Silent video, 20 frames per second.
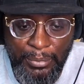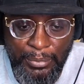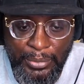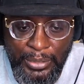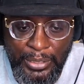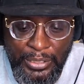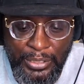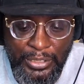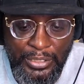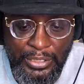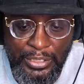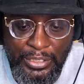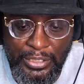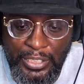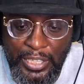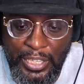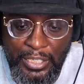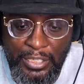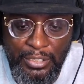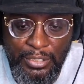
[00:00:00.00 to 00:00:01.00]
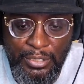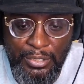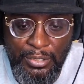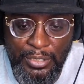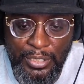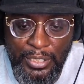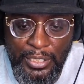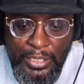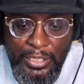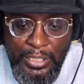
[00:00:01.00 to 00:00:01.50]
This is the second year
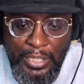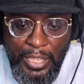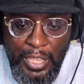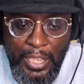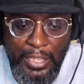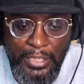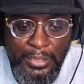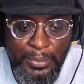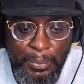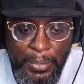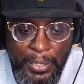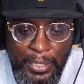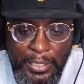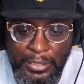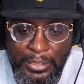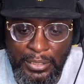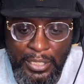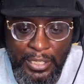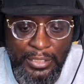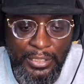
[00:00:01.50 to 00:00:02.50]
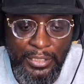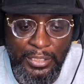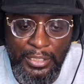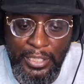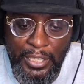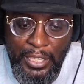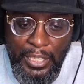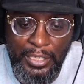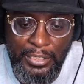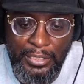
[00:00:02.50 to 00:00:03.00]
in it. I expect nothing
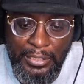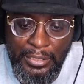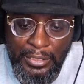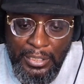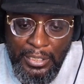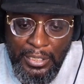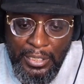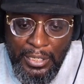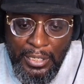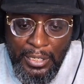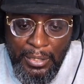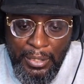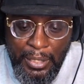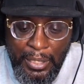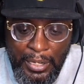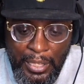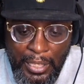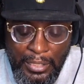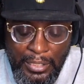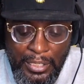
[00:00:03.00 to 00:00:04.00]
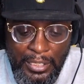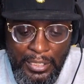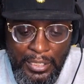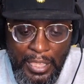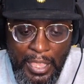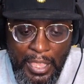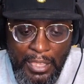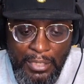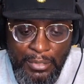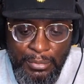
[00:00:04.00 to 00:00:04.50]
less. And I think
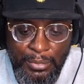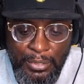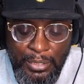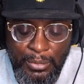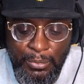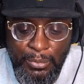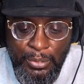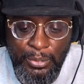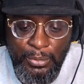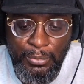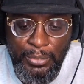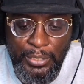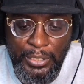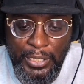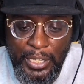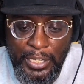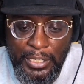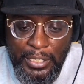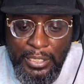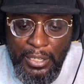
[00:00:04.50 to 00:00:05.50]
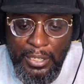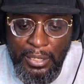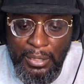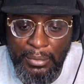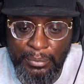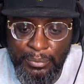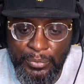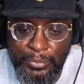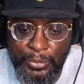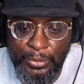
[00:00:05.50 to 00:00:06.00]
guys really want to win that cup.
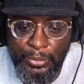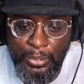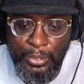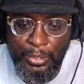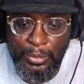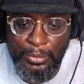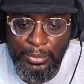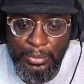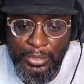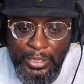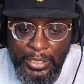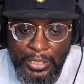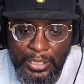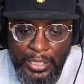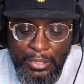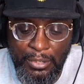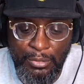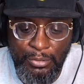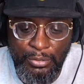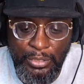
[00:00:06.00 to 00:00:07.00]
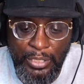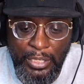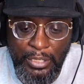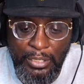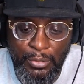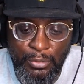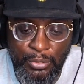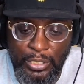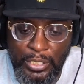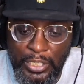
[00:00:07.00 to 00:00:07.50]
You know what I'm saying? They gonna
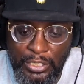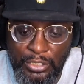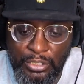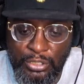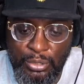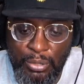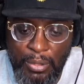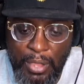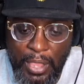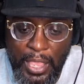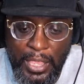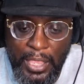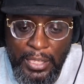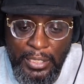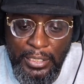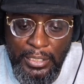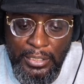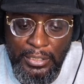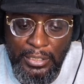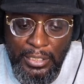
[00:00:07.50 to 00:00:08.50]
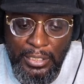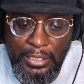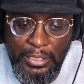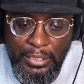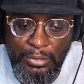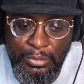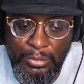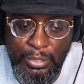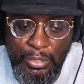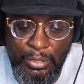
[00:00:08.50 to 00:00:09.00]
at least try, and
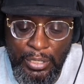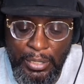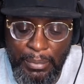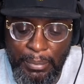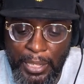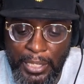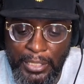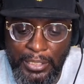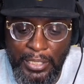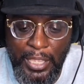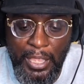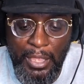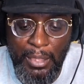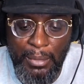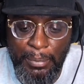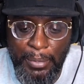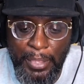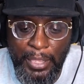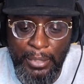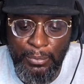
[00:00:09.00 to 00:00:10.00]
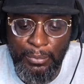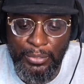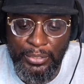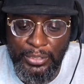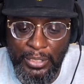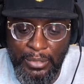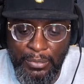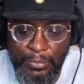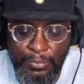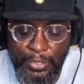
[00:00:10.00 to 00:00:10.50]
then they might dial back once
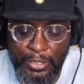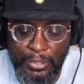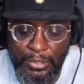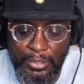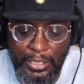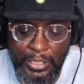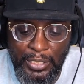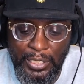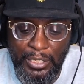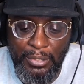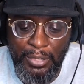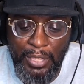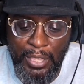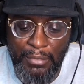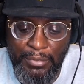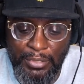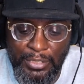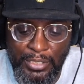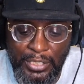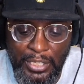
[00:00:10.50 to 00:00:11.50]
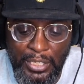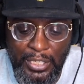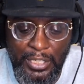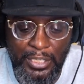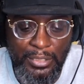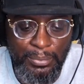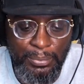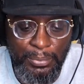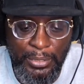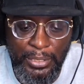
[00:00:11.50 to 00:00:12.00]
they figure that they don't have a
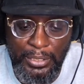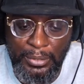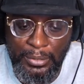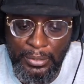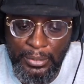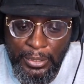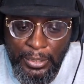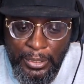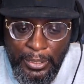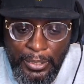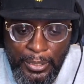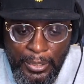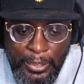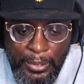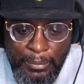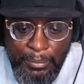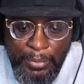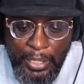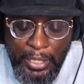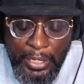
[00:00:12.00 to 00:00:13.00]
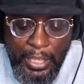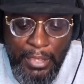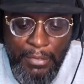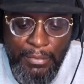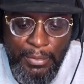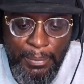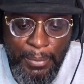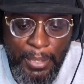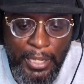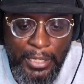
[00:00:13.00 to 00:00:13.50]
chance. But man,
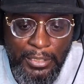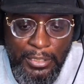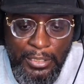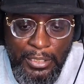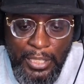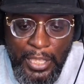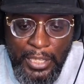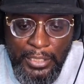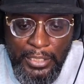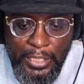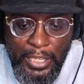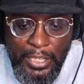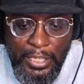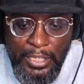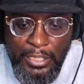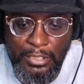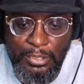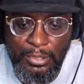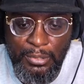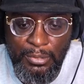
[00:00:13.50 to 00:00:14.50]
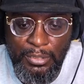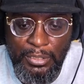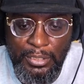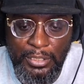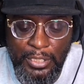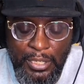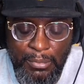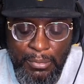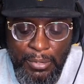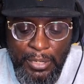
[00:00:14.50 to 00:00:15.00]
everybody look like they into it
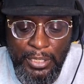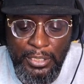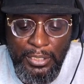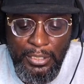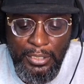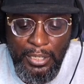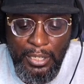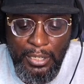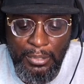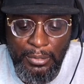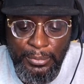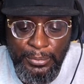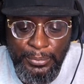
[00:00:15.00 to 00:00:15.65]
and they ready to go.